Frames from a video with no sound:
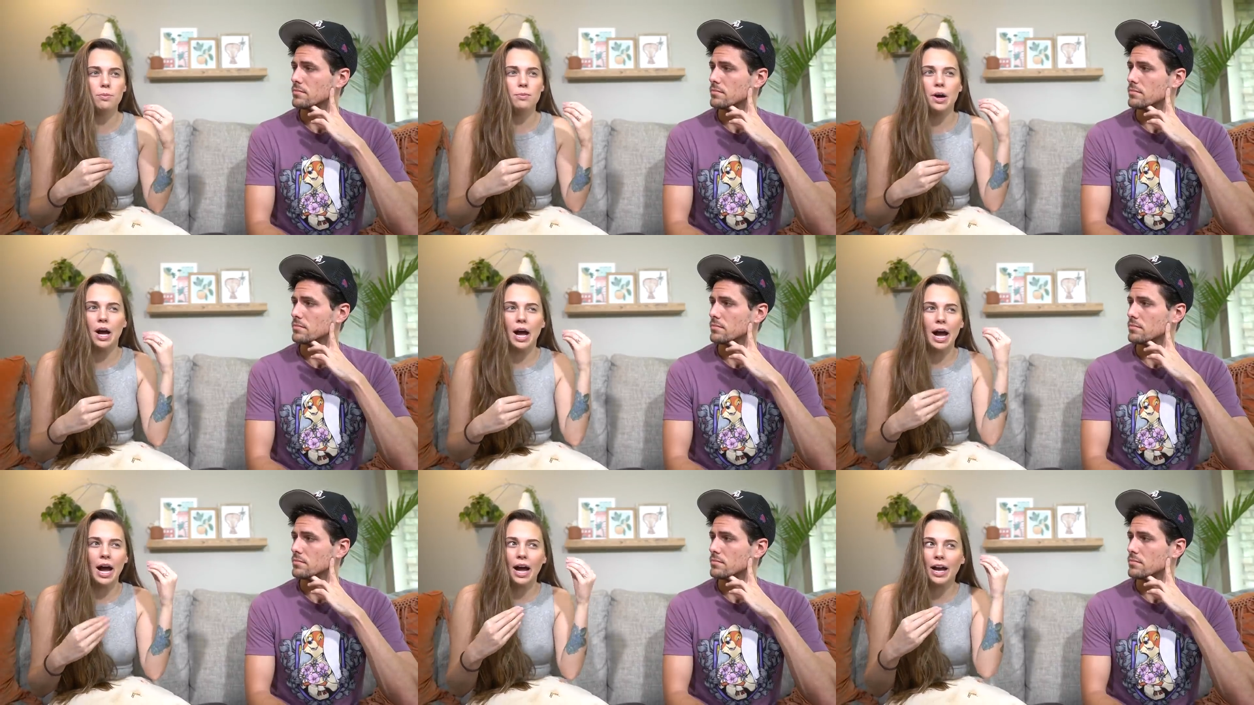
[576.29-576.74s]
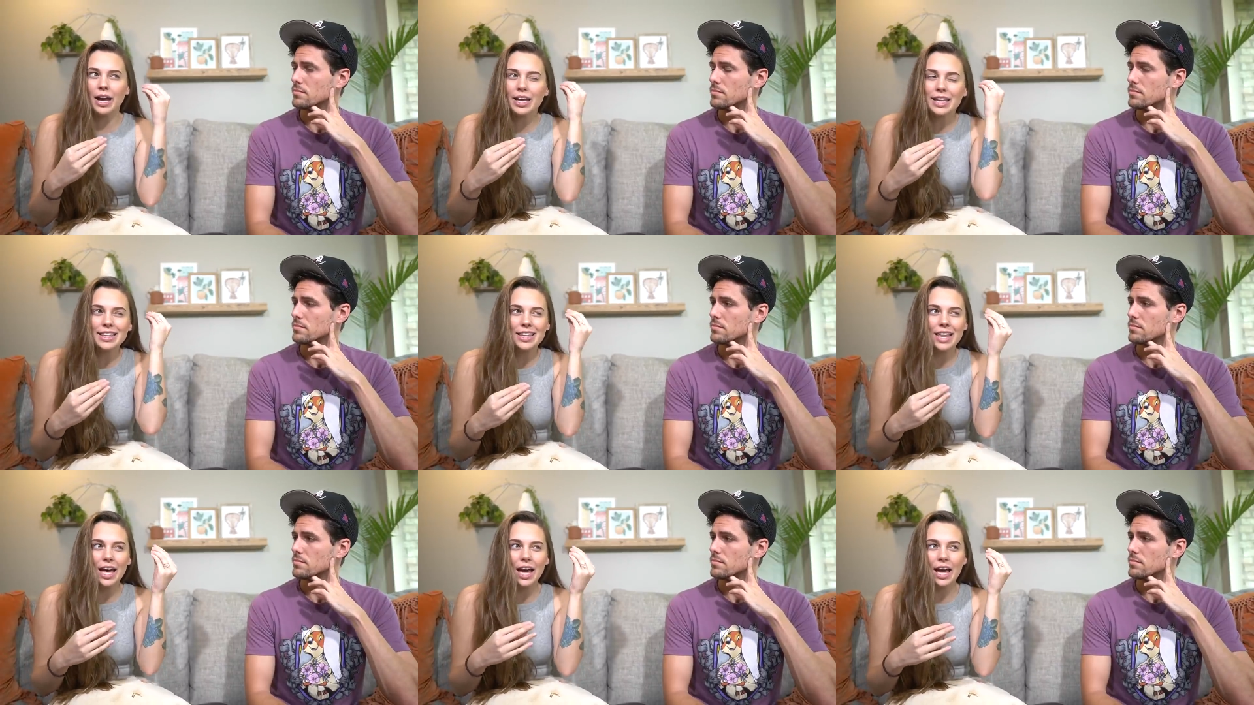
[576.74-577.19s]

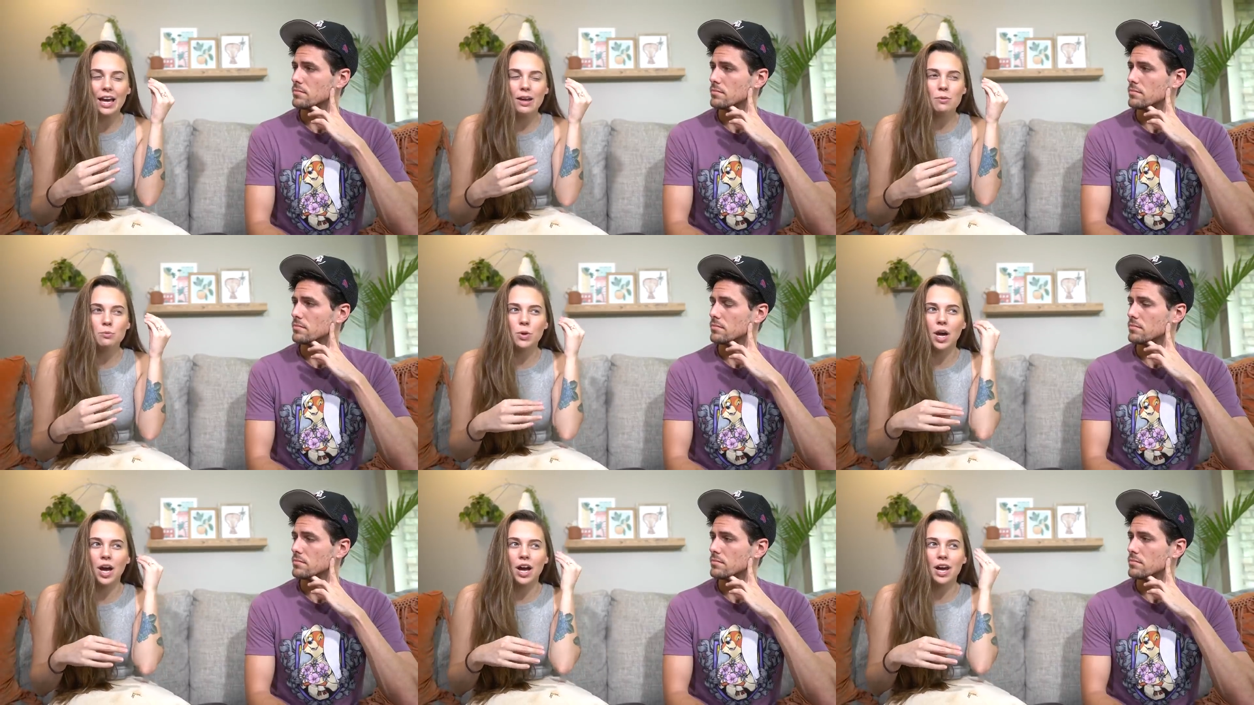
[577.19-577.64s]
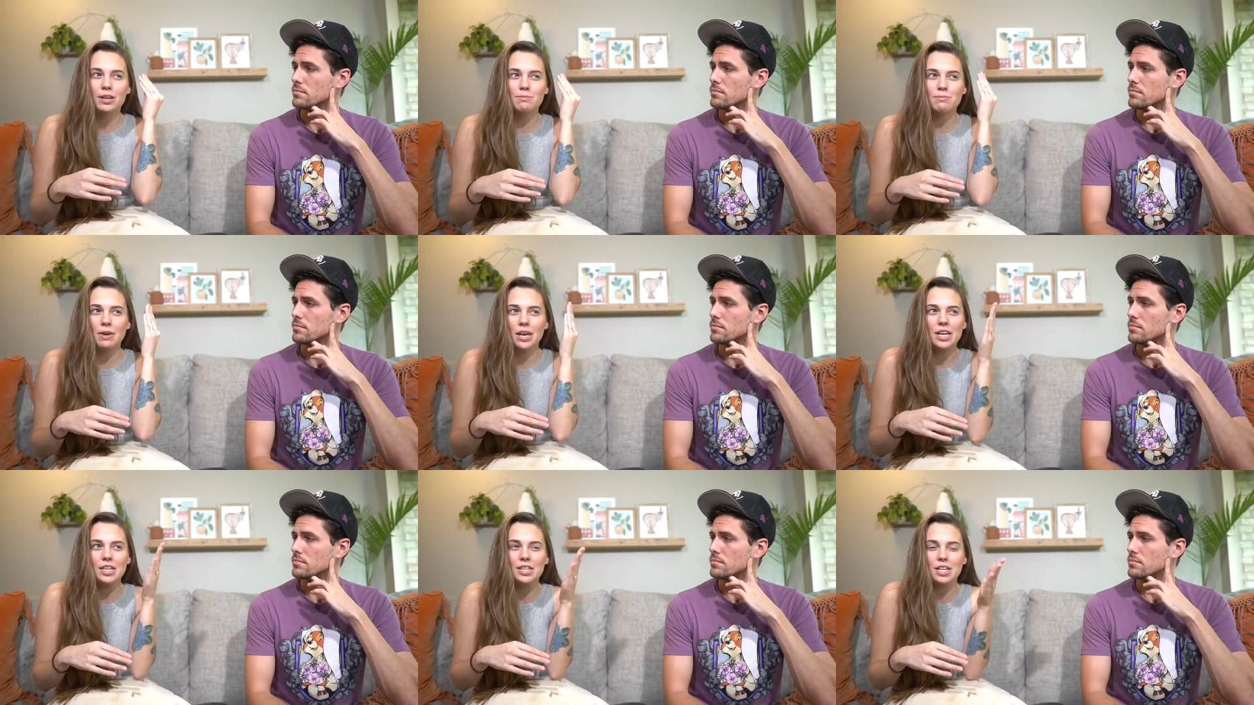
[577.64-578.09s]
Speaker 1: behind that,
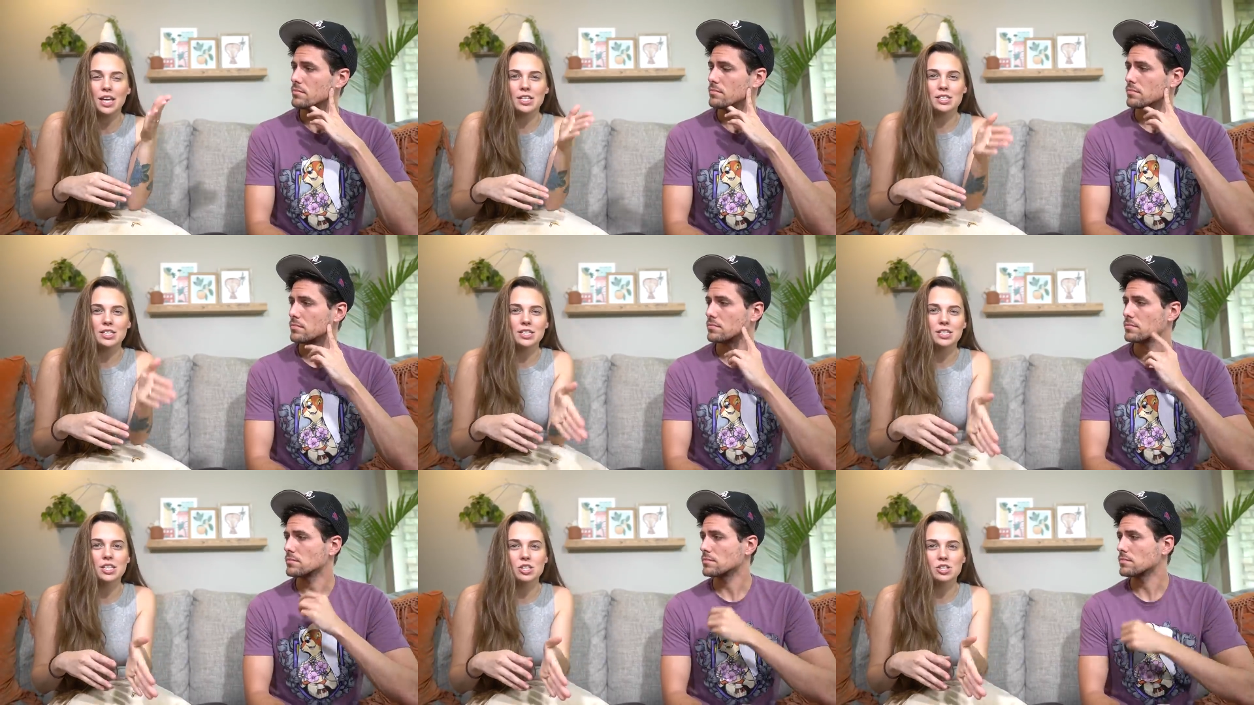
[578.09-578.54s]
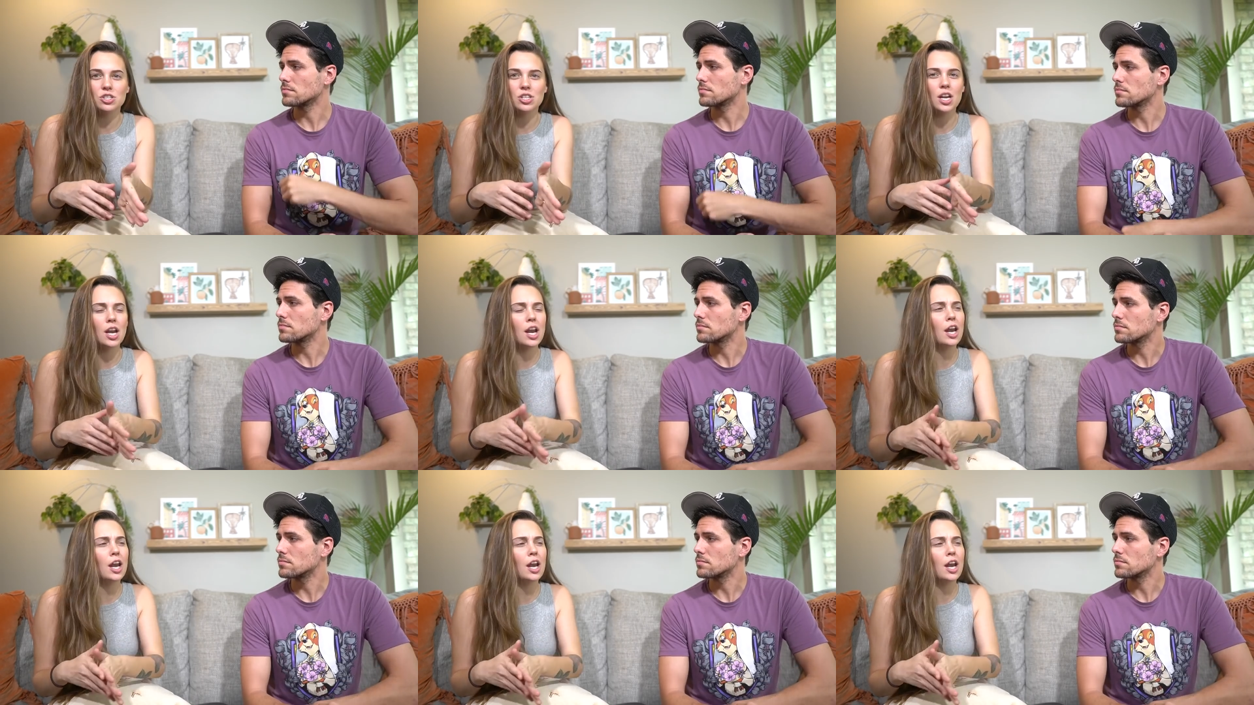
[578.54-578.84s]
behind making that decision.